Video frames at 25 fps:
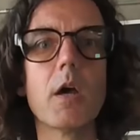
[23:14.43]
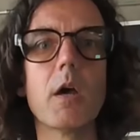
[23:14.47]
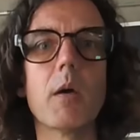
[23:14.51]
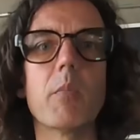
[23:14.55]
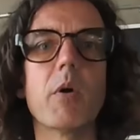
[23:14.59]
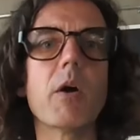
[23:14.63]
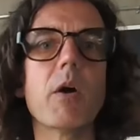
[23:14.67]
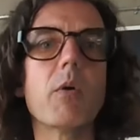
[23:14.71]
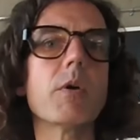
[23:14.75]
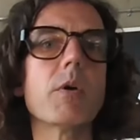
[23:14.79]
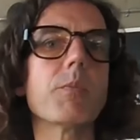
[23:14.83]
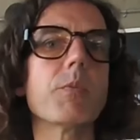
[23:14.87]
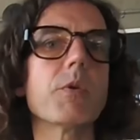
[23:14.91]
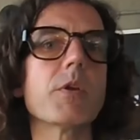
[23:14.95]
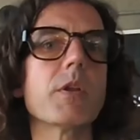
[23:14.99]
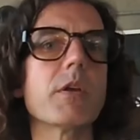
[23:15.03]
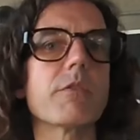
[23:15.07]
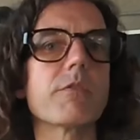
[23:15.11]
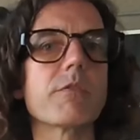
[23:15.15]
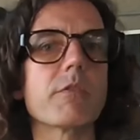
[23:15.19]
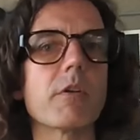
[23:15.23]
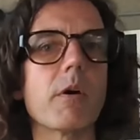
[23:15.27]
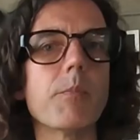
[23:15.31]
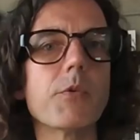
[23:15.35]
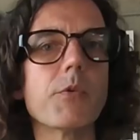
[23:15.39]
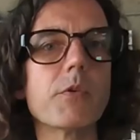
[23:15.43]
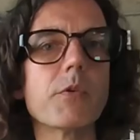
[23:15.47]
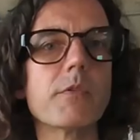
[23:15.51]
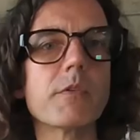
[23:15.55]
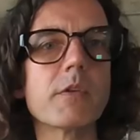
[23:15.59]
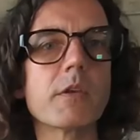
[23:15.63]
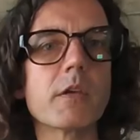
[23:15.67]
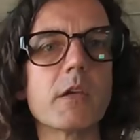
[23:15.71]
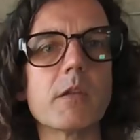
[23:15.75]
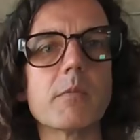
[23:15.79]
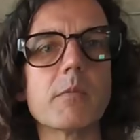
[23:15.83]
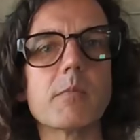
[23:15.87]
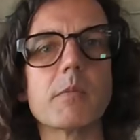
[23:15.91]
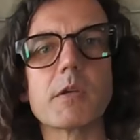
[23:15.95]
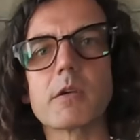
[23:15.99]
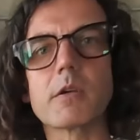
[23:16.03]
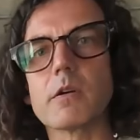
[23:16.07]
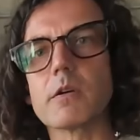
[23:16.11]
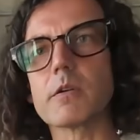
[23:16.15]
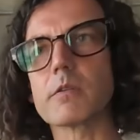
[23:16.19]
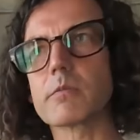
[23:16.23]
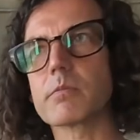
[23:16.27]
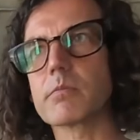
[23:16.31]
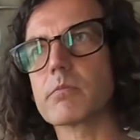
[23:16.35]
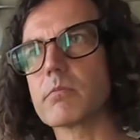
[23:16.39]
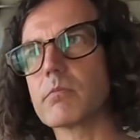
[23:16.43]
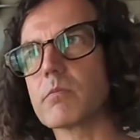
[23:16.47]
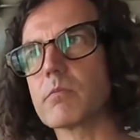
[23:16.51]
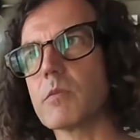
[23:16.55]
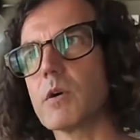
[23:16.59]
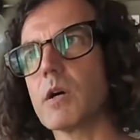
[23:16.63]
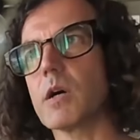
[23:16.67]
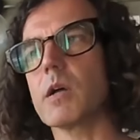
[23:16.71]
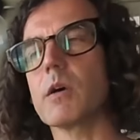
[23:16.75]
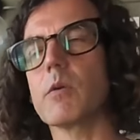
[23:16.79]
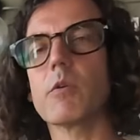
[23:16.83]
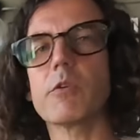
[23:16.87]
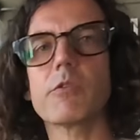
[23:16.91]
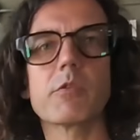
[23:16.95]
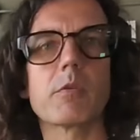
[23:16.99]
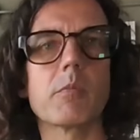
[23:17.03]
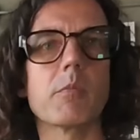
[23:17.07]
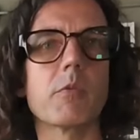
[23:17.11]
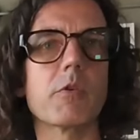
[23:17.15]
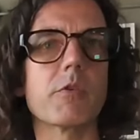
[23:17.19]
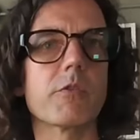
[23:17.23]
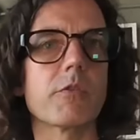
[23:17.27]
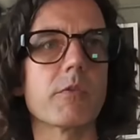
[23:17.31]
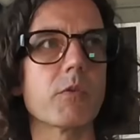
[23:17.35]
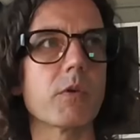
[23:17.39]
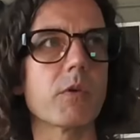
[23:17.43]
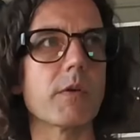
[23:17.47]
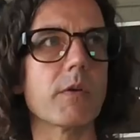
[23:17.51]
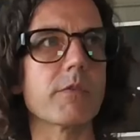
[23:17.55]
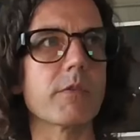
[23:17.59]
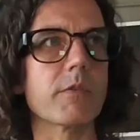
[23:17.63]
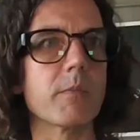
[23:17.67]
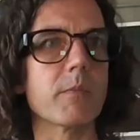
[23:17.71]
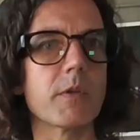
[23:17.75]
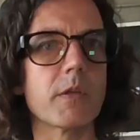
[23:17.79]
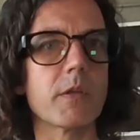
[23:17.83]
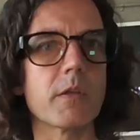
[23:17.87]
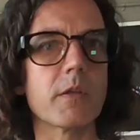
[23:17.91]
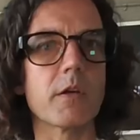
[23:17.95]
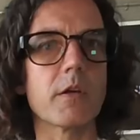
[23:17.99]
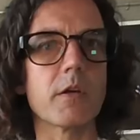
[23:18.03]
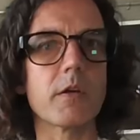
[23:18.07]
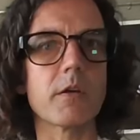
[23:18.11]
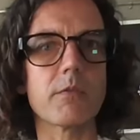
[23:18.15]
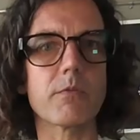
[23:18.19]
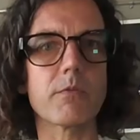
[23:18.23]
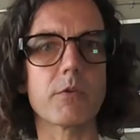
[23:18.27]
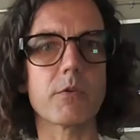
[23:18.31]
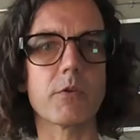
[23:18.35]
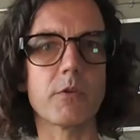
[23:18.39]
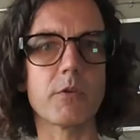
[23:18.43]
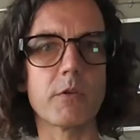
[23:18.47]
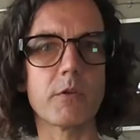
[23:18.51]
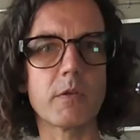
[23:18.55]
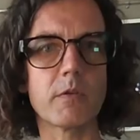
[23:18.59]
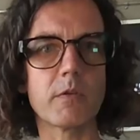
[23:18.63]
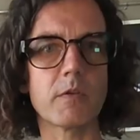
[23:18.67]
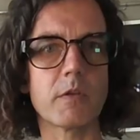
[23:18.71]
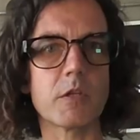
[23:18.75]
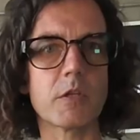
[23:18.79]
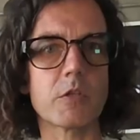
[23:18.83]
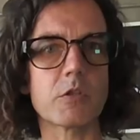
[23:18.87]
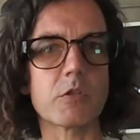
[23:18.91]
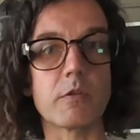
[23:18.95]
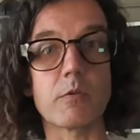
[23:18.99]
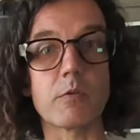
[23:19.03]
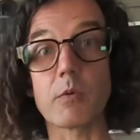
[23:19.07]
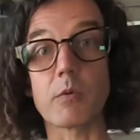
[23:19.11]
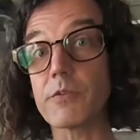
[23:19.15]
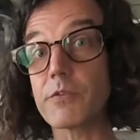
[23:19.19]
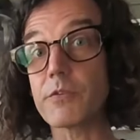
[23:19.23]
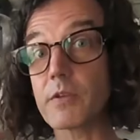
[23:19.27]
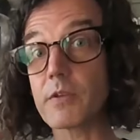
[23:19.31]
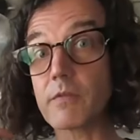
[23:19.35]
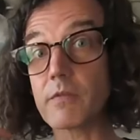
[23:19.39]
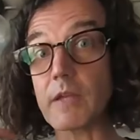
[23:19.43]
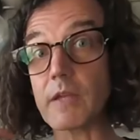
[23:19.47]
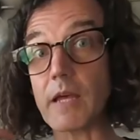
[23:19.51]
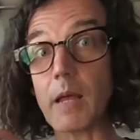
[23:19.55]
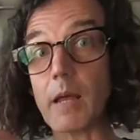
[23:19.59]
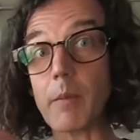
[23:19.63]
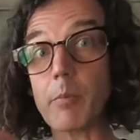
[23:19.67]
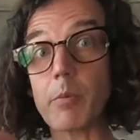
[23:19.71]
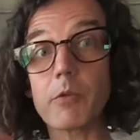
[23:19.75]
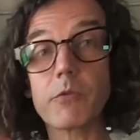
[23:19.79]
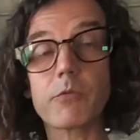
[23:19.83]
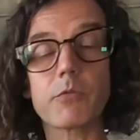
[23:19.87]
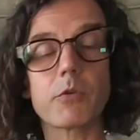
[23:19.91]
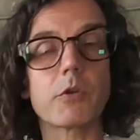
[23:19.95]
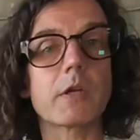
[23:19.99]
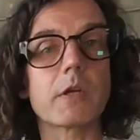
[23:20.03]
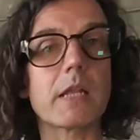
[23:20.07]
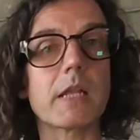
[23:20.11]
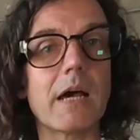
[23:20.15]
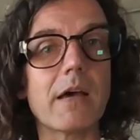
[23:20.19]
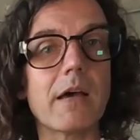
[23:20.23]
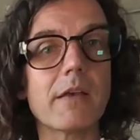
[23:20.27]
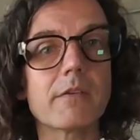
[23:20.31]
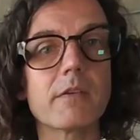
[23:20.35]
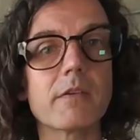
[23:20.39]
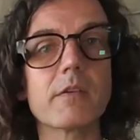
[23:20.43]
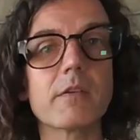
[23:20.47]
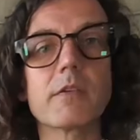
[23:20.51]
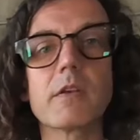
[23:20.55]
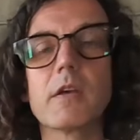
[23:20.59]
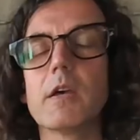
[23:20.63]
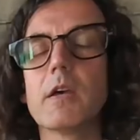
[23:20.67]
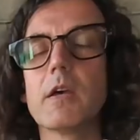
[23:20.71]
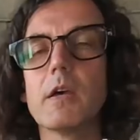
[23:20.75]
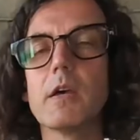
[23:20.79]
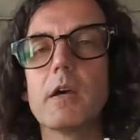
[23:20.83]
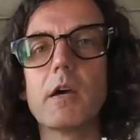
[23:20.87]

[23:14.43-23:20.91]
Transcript: But at one point I stopped using it because, well, it was cumbersome to have something there for the notification. We'll see if that happens for the glasses.